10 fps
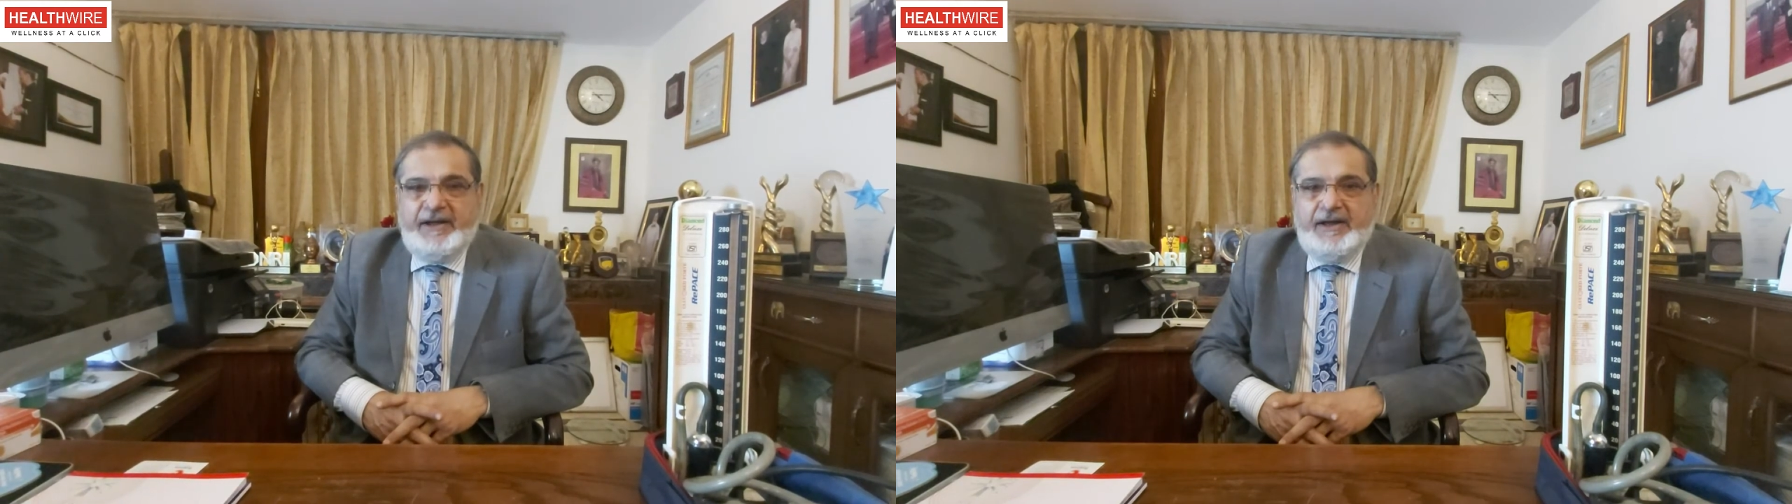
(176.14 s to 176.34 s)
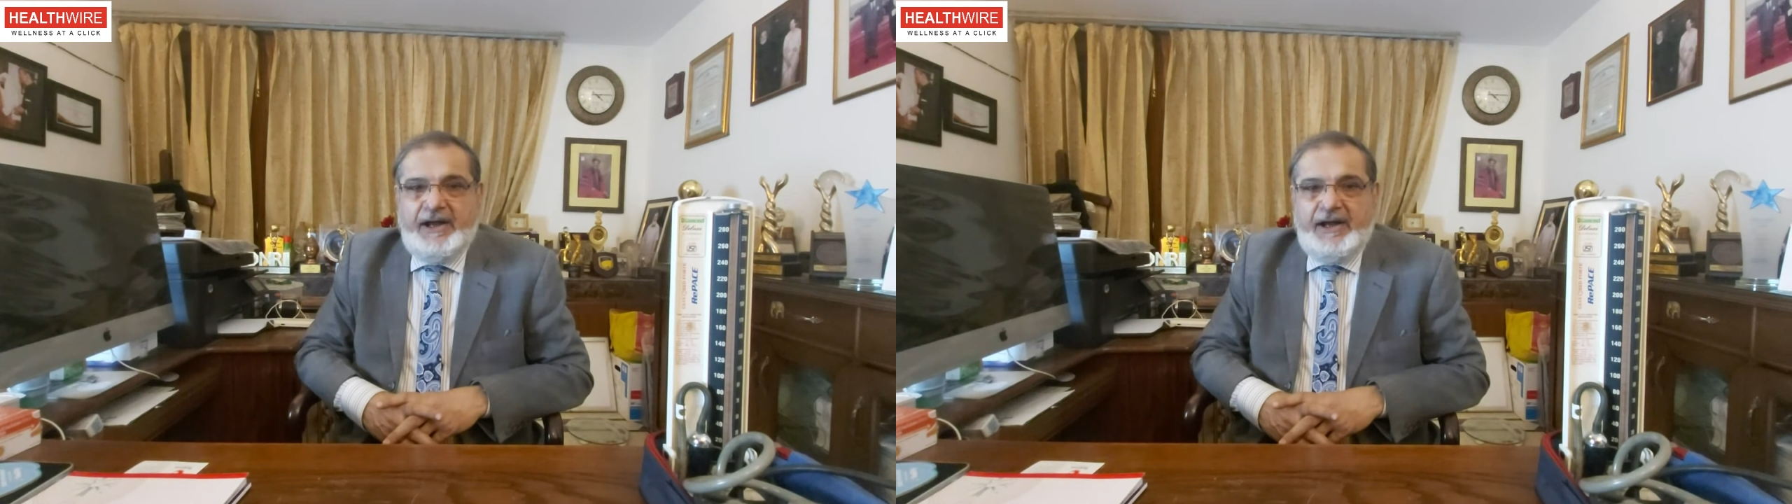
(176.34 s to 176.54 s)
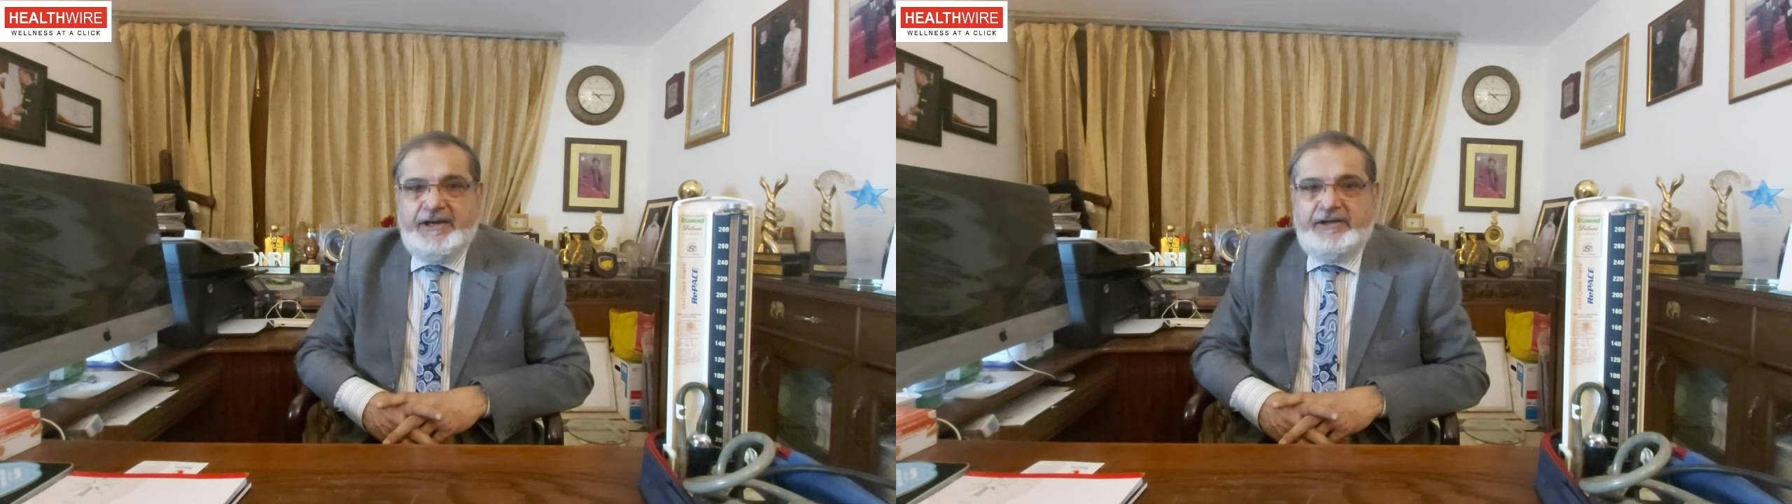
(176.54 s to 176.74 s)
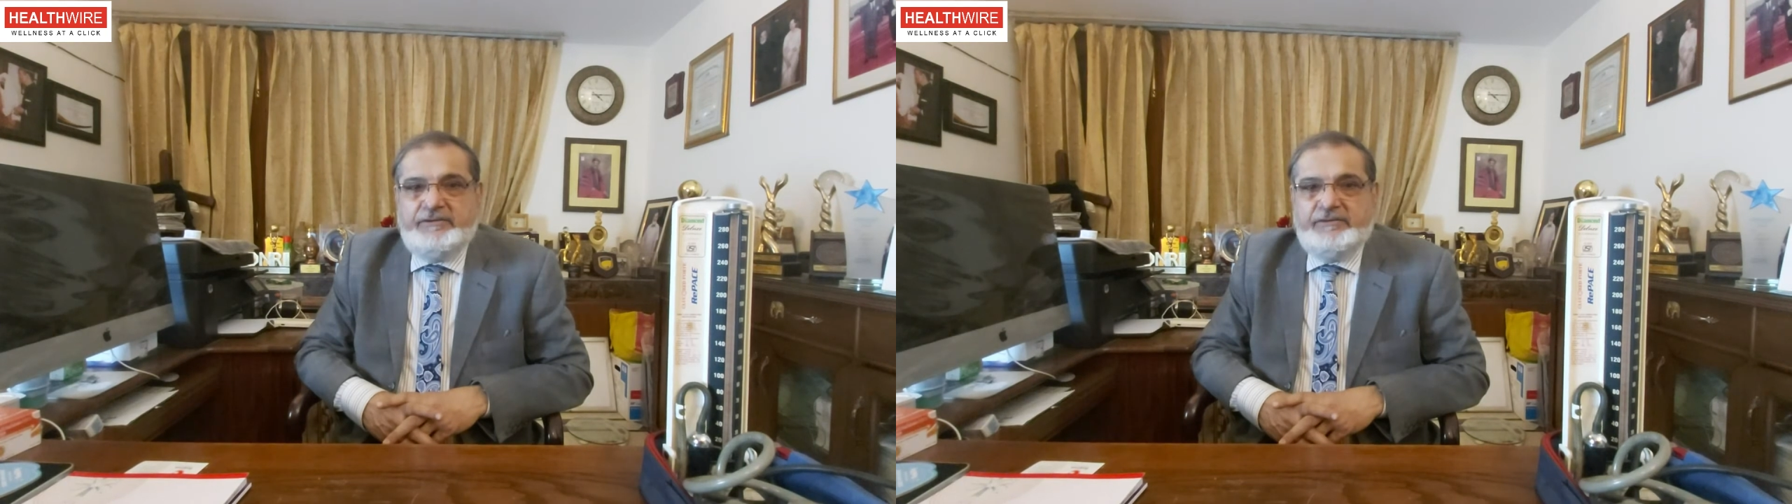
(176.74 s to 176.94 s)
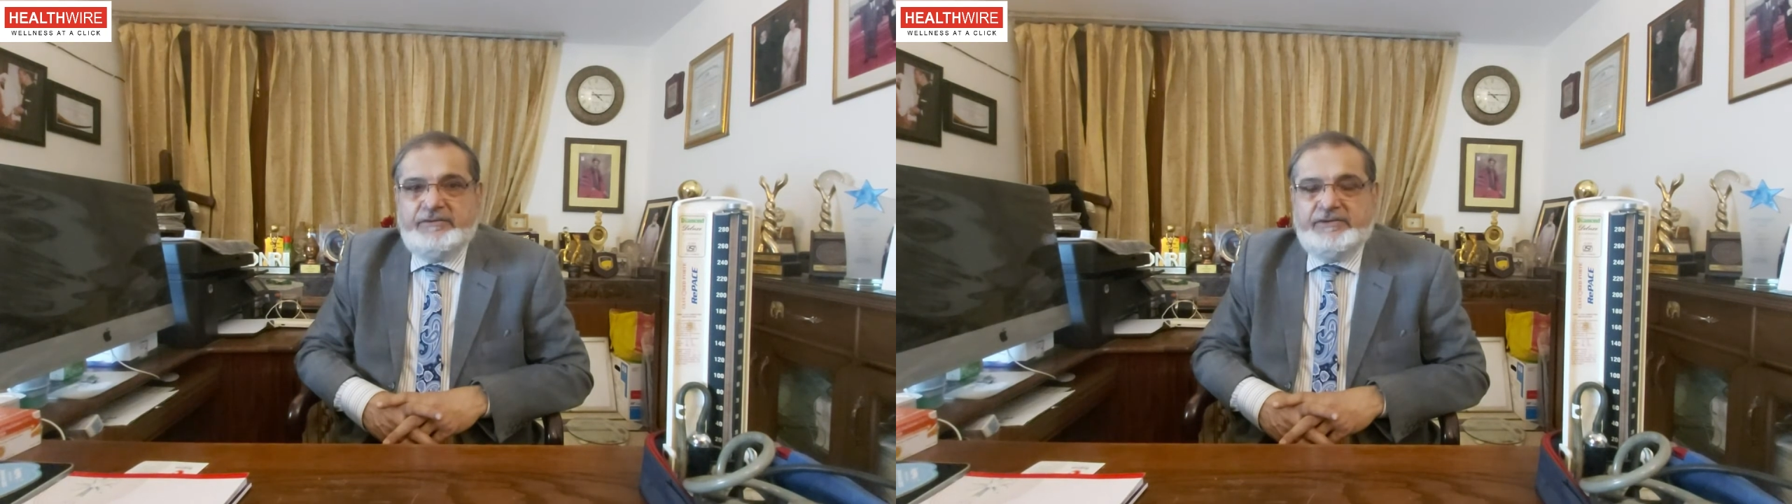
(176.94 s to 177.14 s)
and
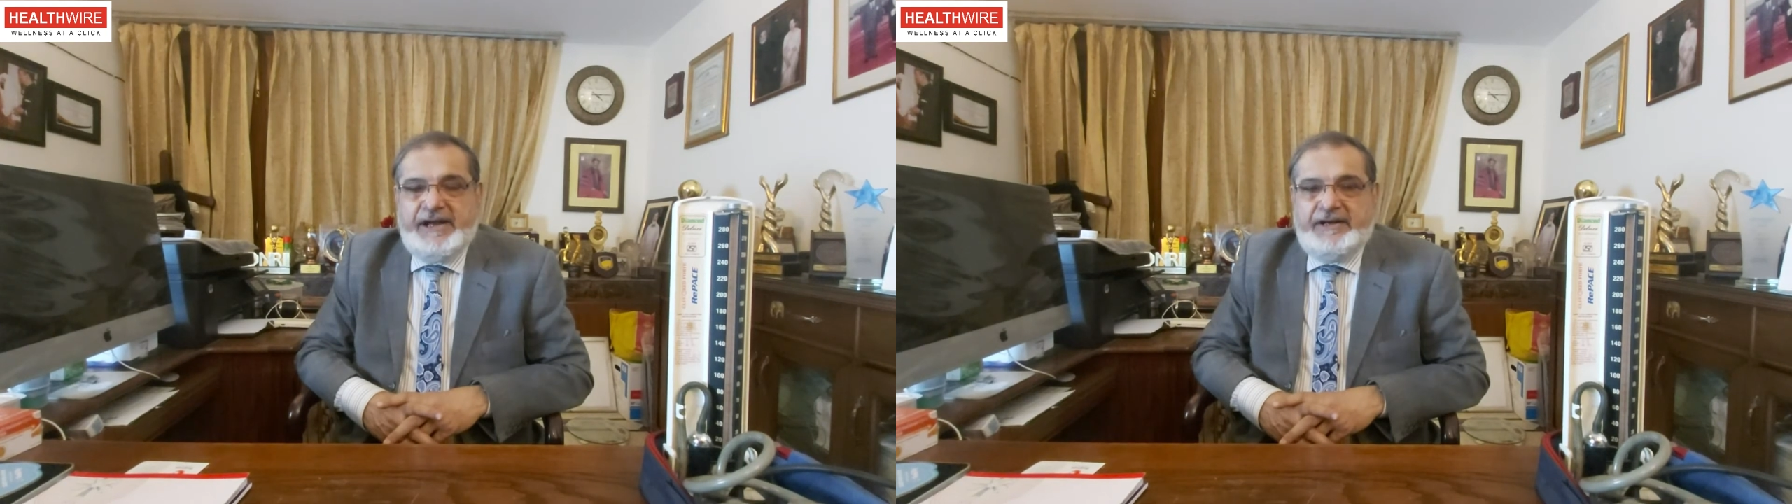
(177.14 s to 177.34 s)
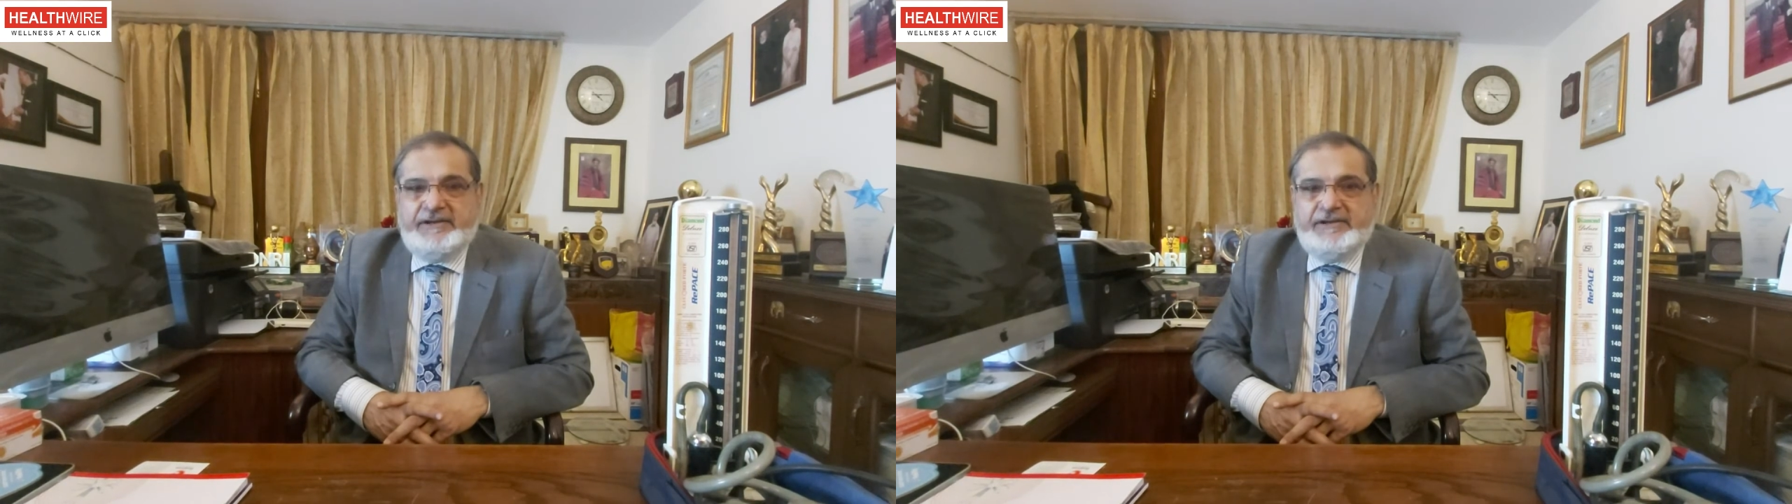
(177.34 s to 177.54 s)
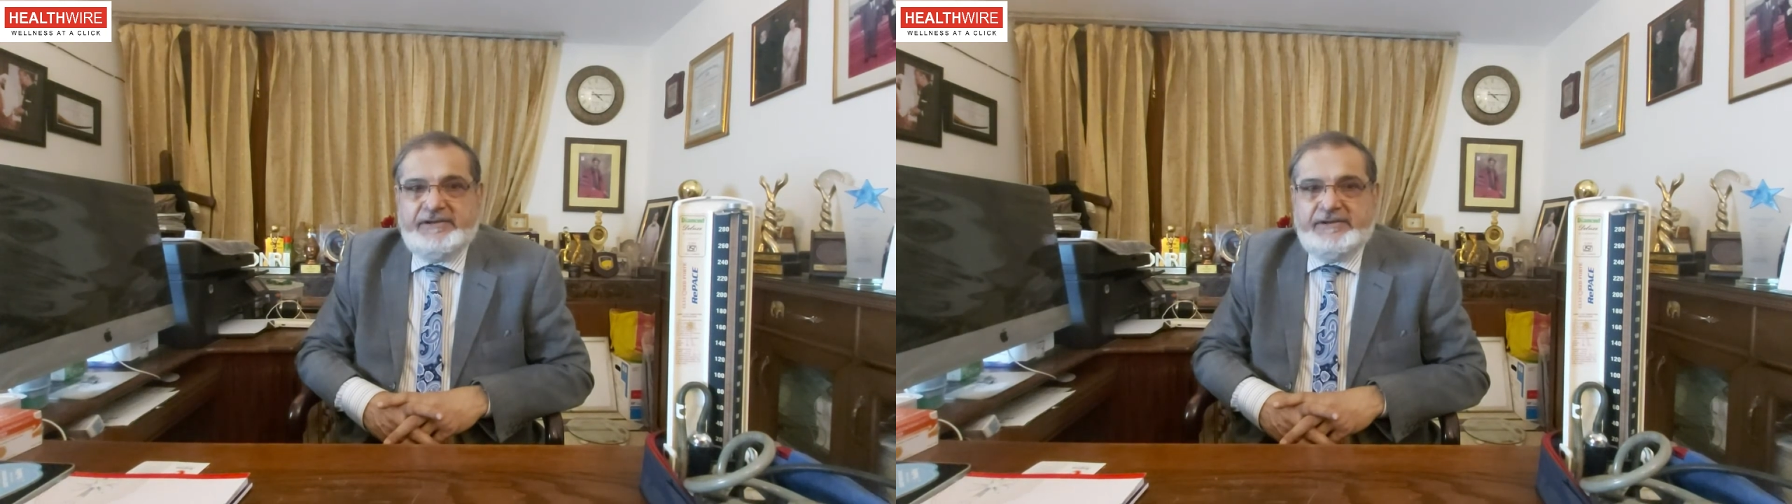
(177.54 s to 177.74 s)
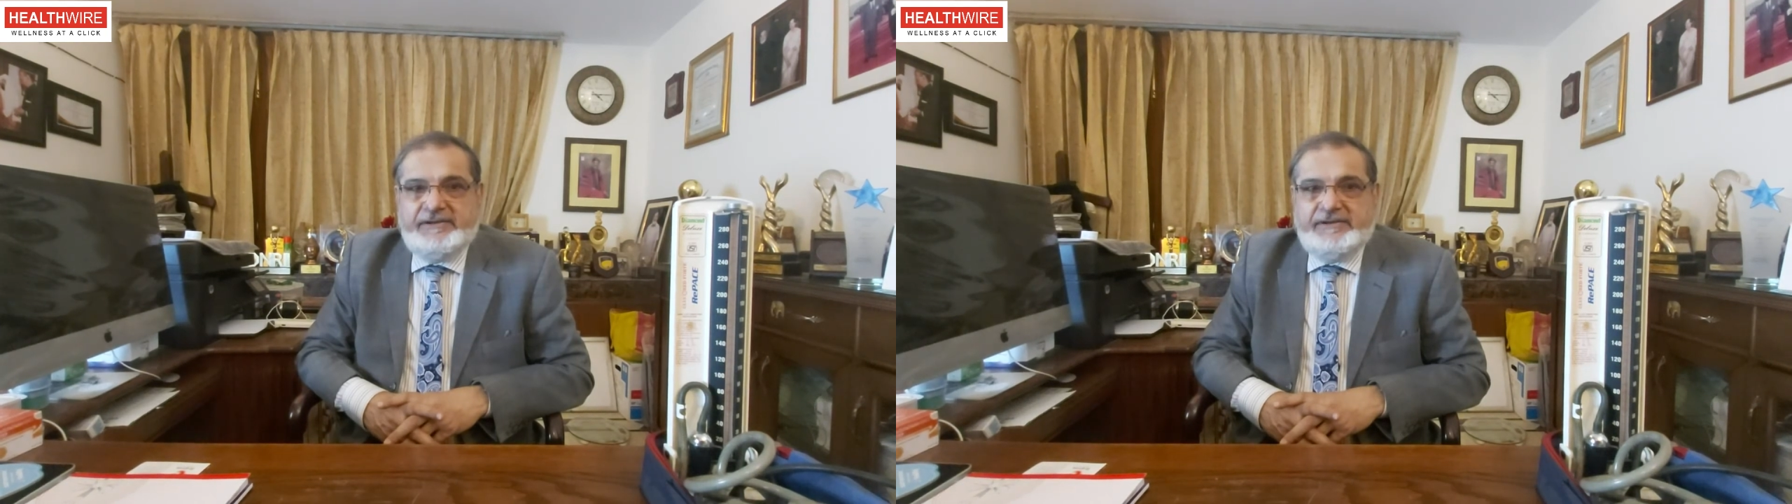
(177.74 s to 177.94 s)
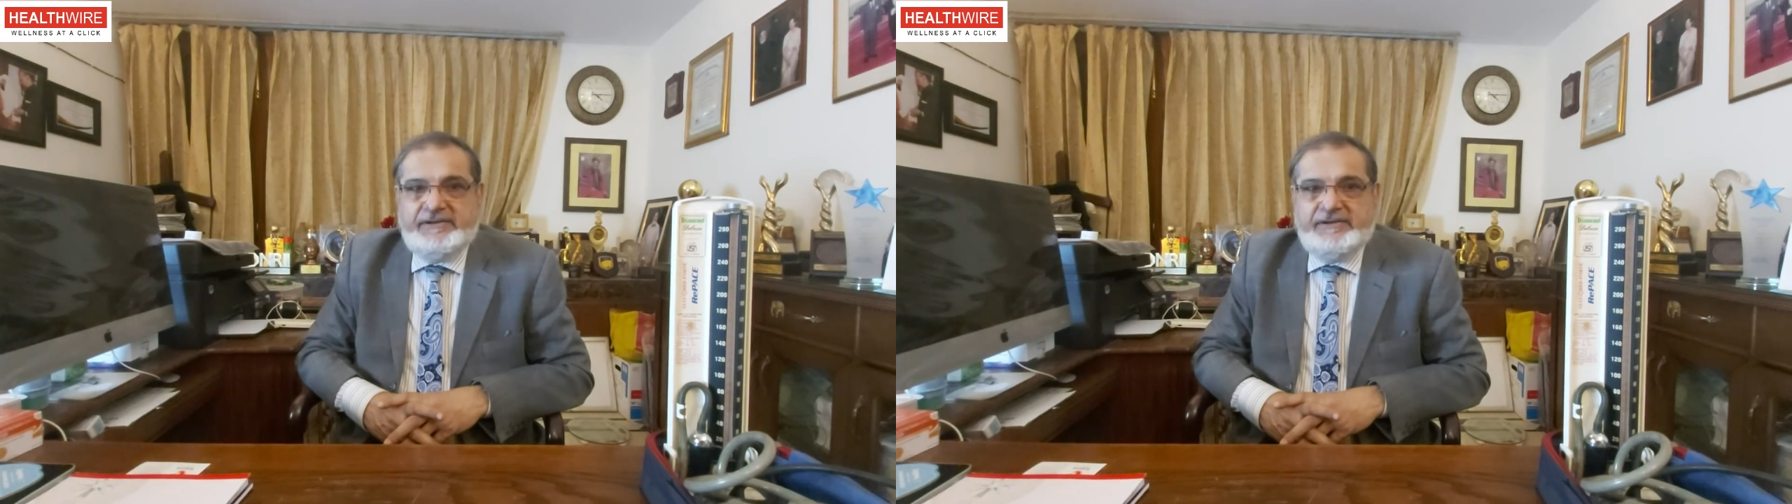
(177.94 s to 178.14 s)
new centers,